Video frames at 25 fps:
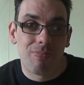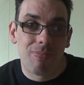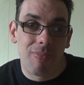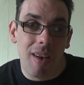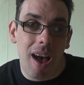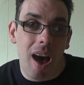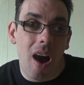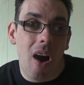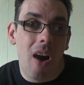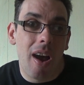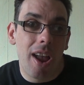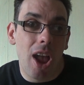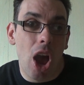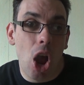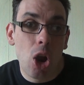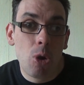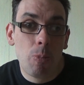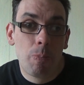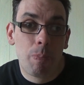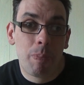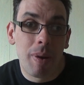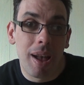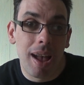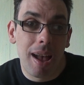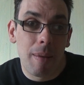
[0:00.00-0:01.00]
I
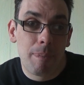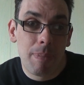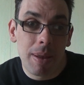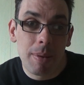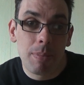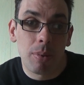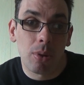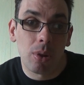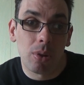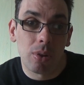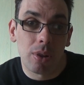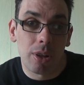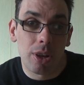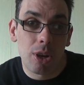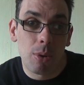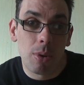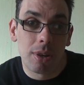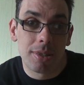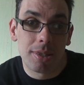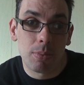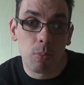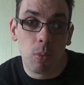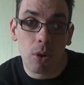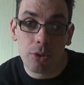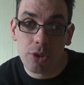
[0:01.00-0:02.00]
hope people who are
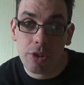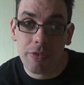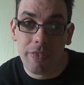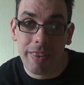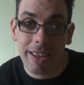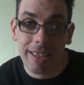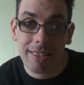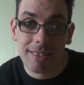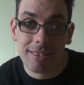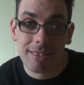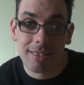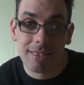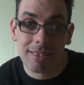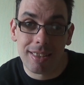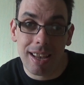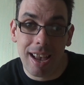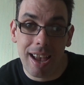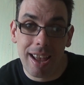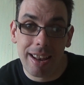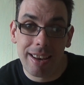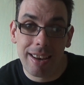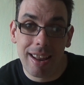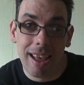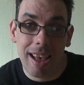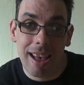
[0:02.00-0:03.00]
watching this
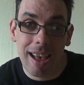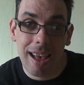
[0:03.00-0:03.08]
and